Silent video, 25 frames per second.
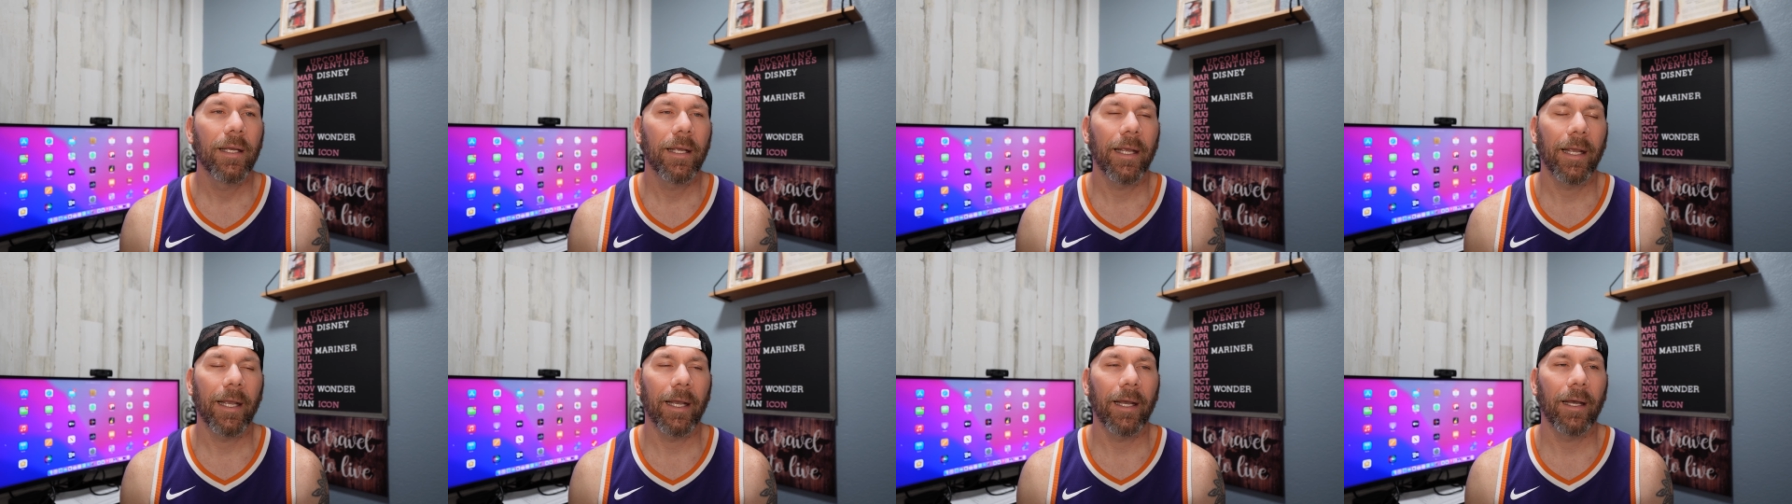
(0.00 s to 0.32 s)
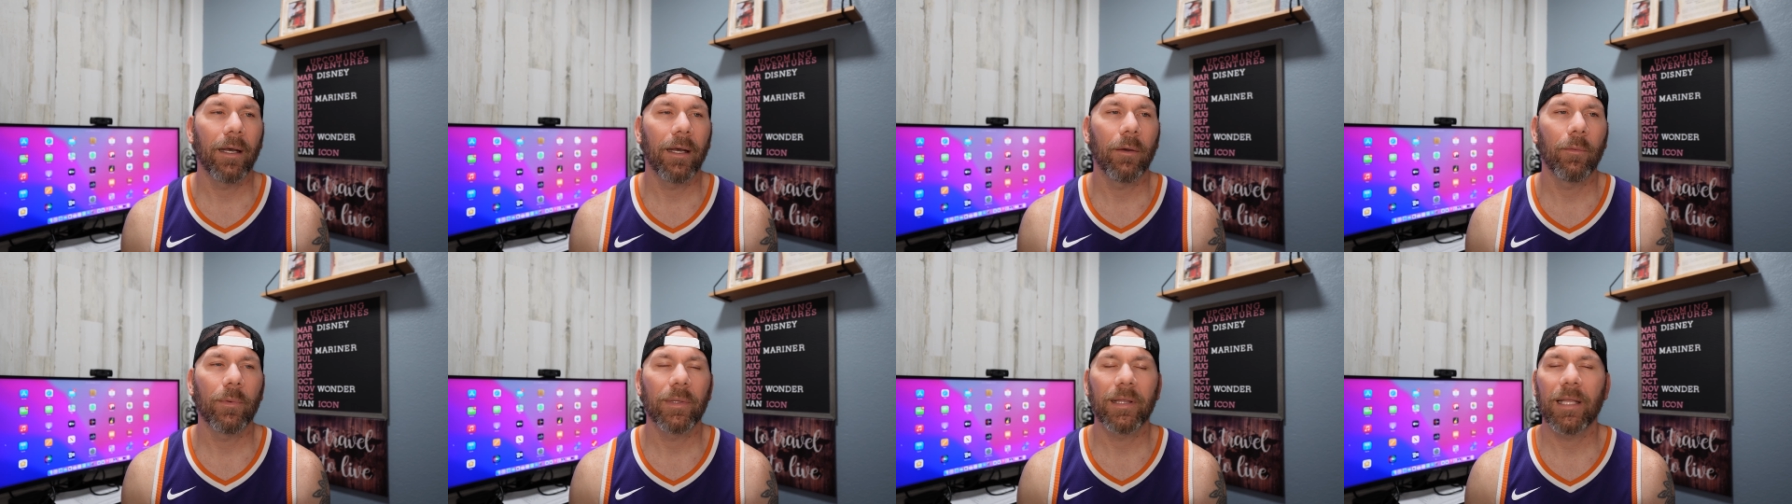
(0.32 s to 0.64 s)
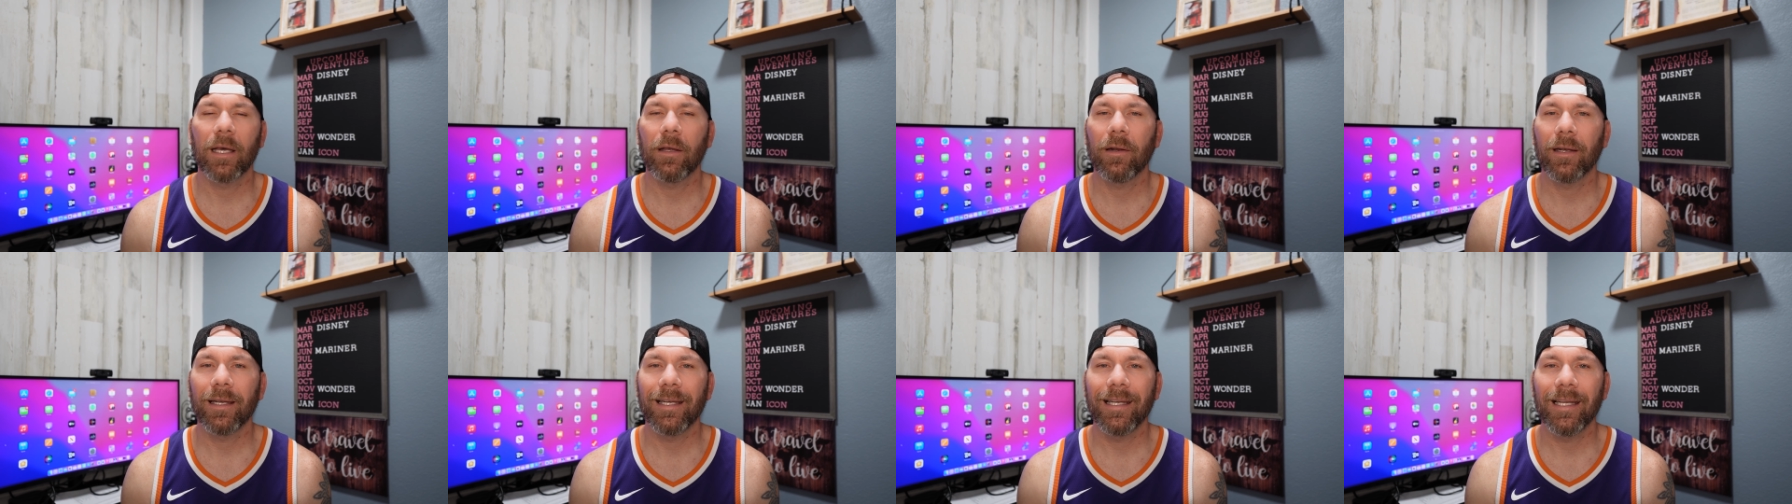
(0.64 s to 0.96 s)
and
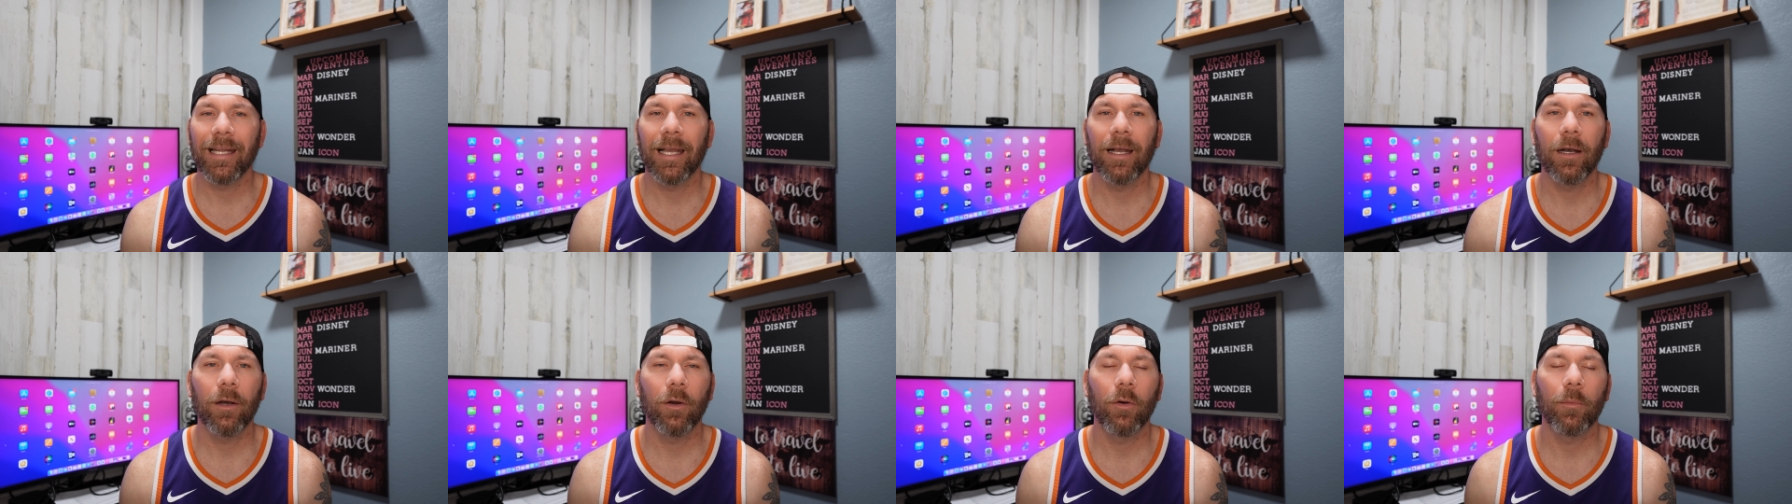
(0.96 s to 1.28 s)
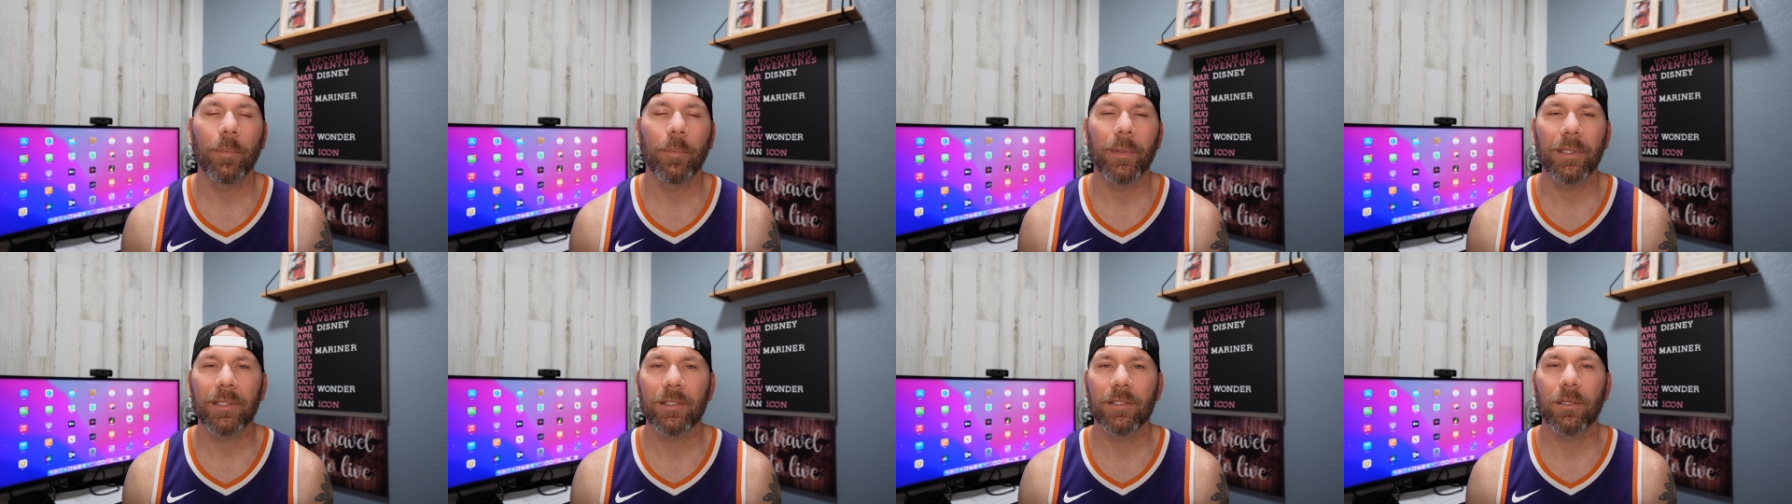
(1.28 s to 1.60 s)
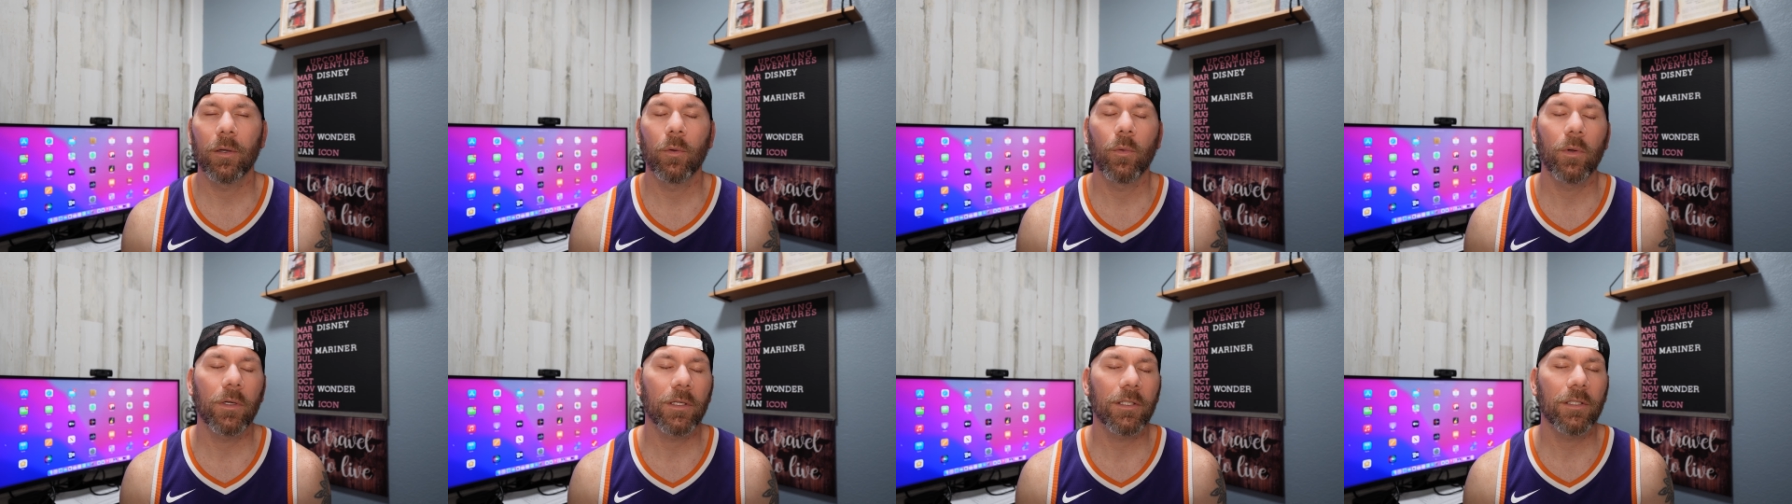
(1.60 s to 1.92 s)
without any help. And
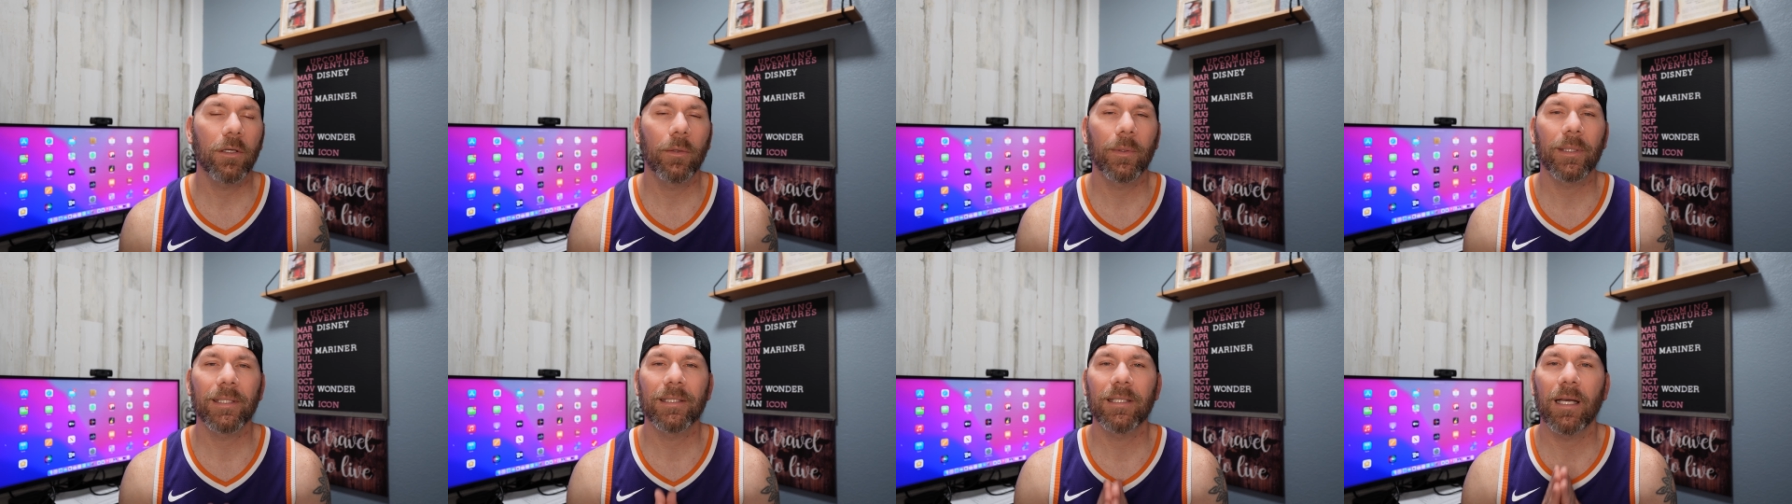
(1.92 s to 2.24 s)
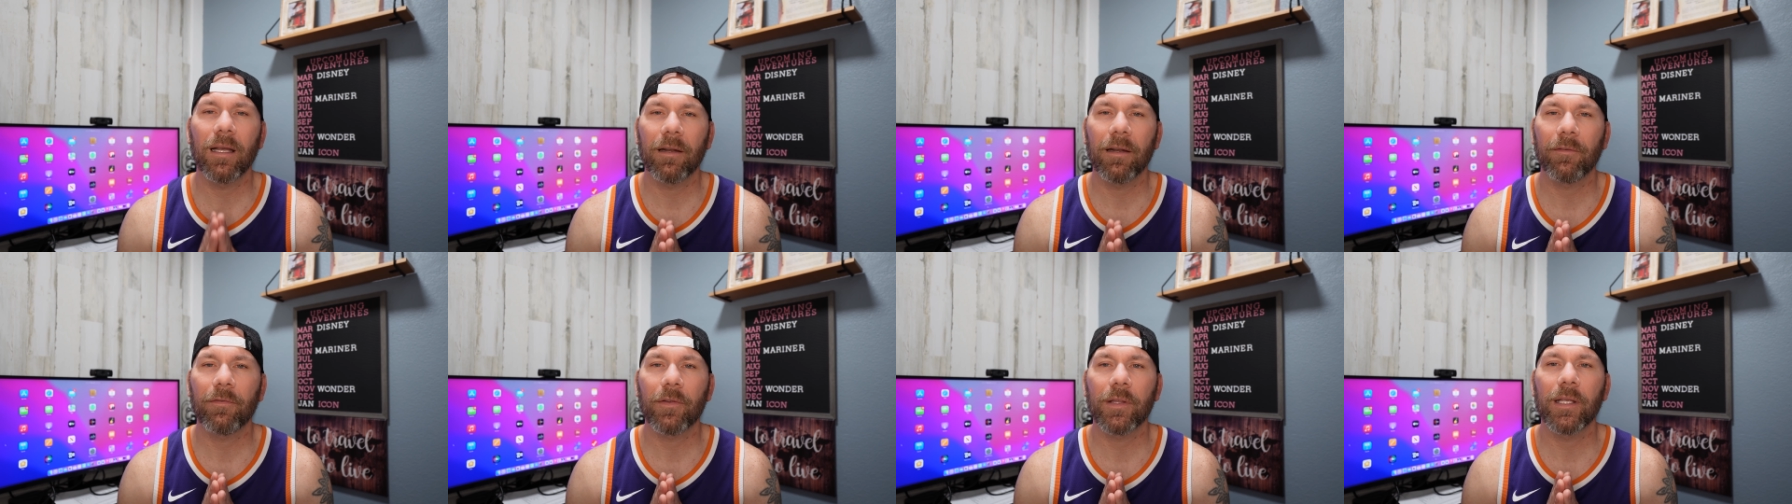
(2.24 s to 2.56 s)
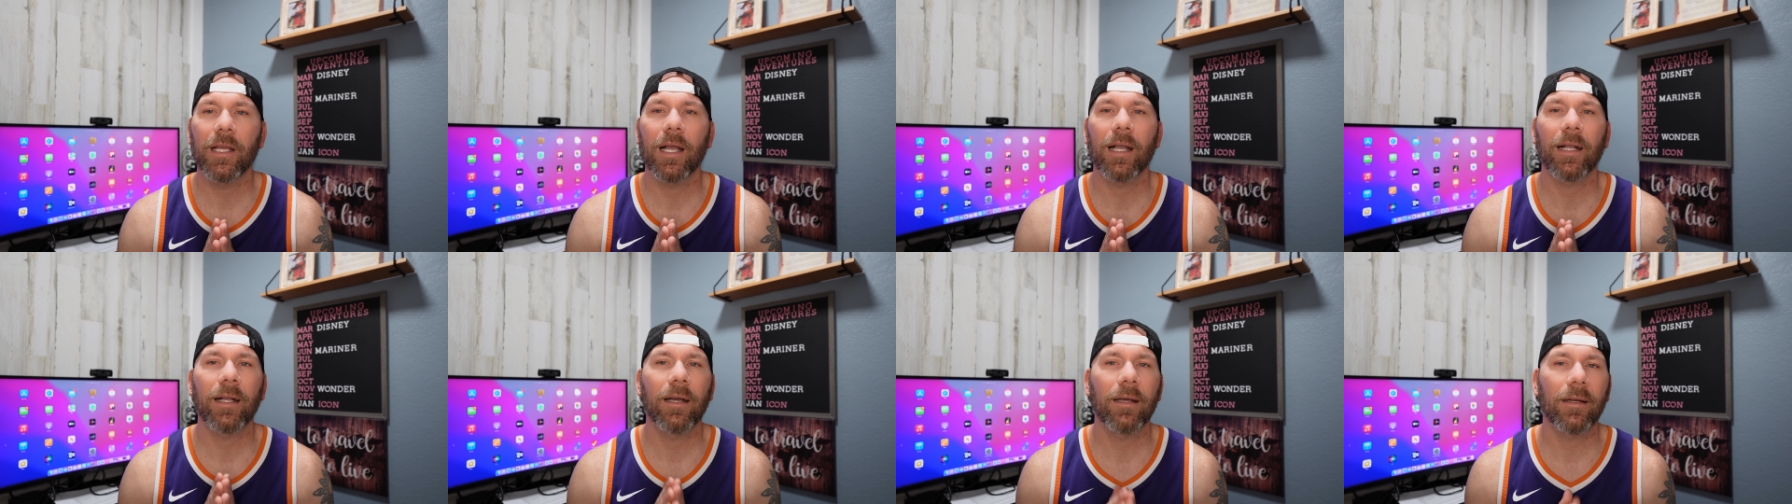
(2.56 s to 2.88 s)
so we're so excited for
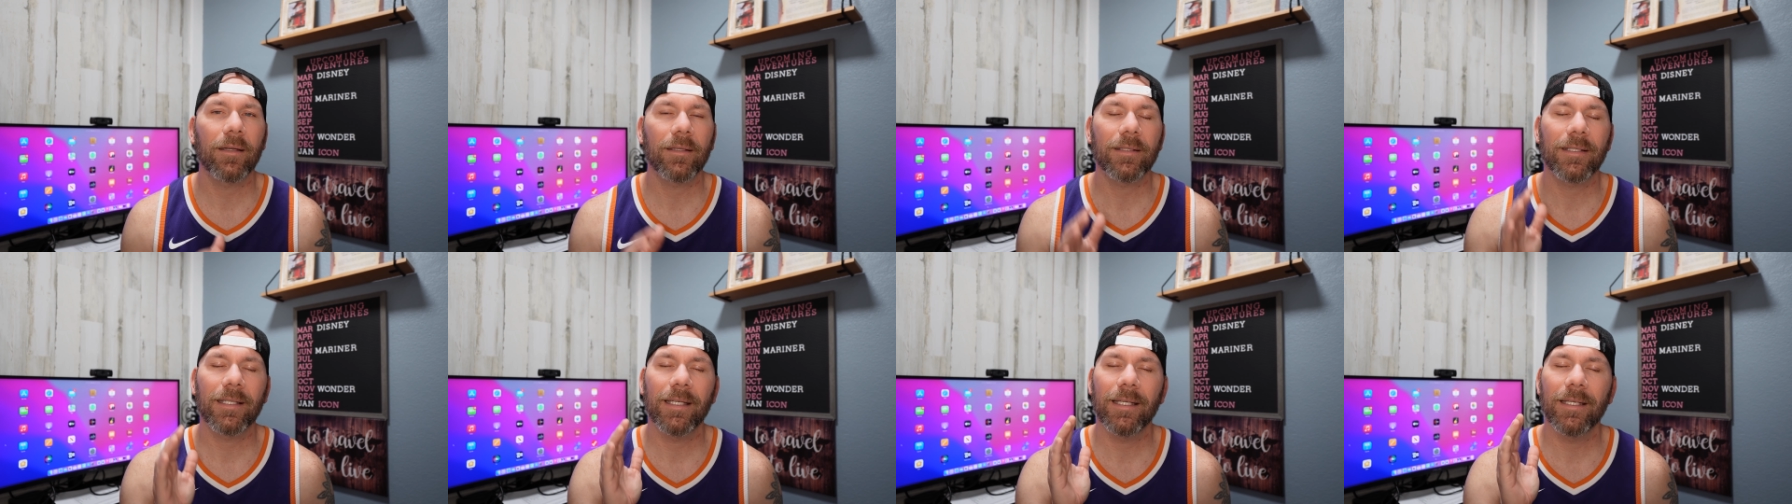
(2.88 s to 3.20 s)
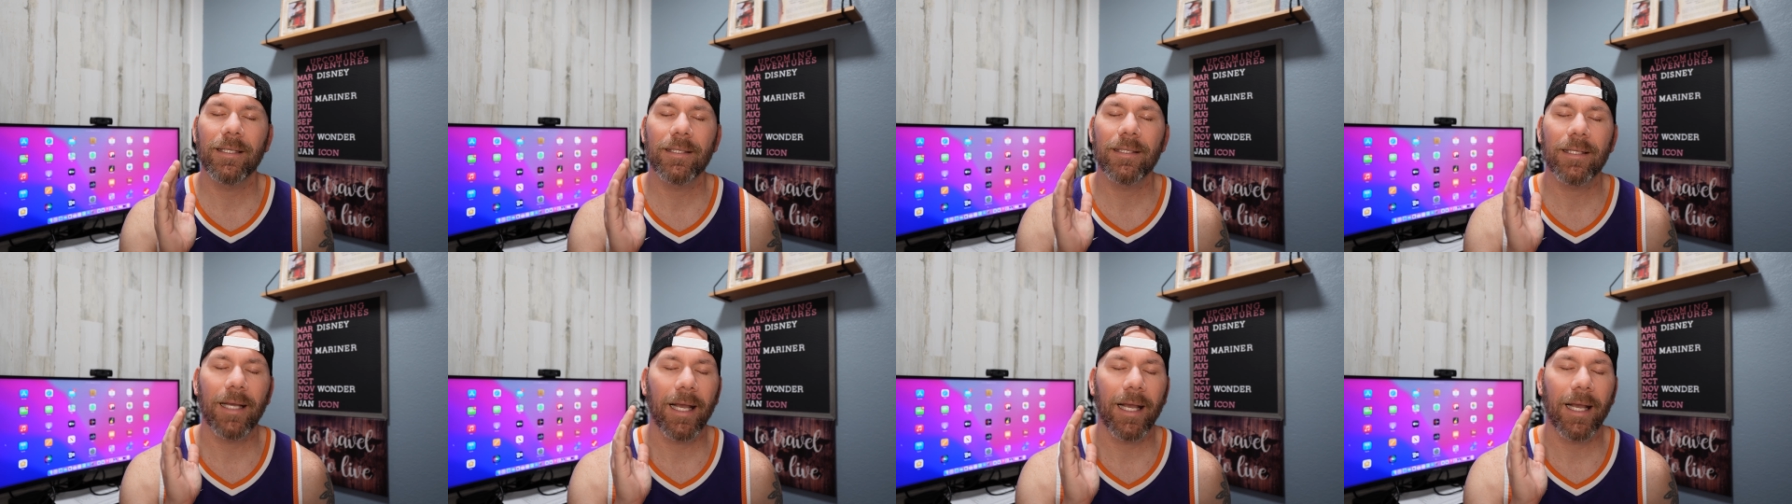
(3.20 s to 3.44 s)
the Icon of the Seas.